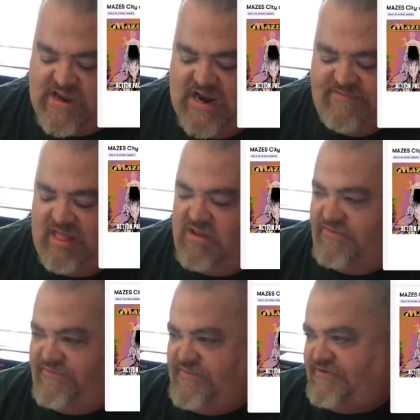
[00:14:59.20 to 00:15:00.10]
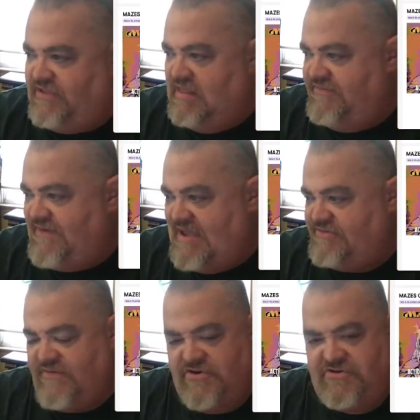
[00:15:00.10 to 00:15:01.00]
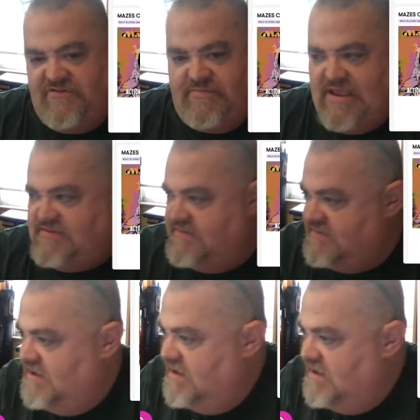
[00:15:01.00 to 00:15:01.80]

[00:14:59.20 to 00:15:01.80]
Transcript: kind of a little slightly faster version of mazes.